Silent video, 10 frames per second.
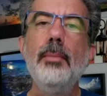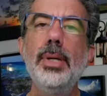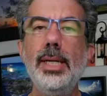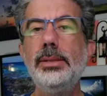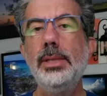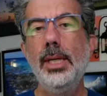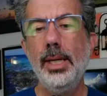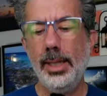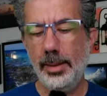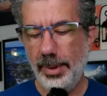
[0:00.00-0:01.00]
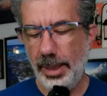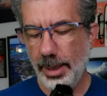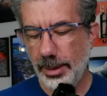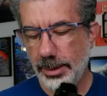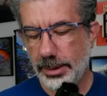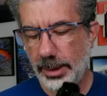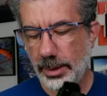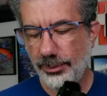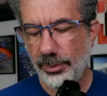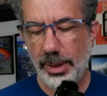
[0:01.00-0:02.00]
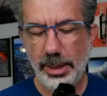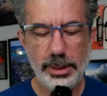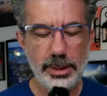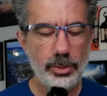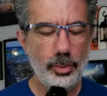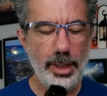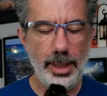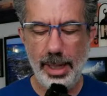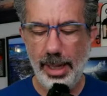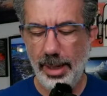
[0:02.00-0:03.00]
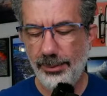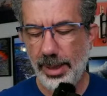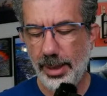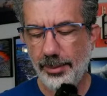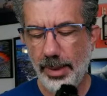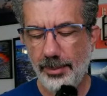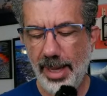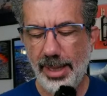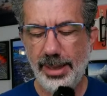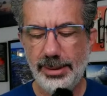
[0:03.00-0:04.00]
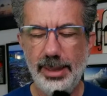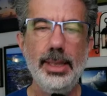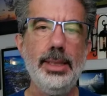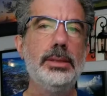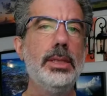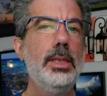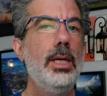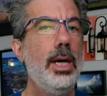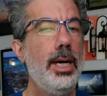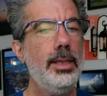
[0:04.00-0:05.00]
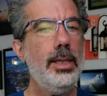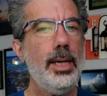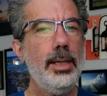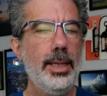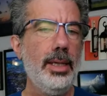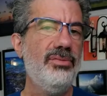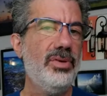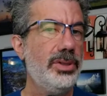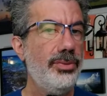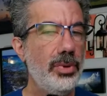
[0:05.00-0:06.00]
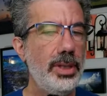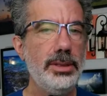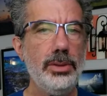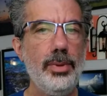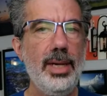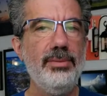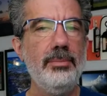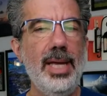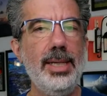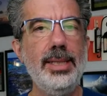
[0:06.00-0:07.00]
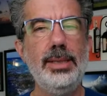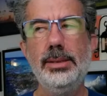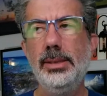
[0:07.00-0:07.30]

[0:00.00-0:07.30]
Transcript: Plus, beyond the distinctive voyages, we have amenity sailings on a lot of, like on Virgin Voyages, we have amenities.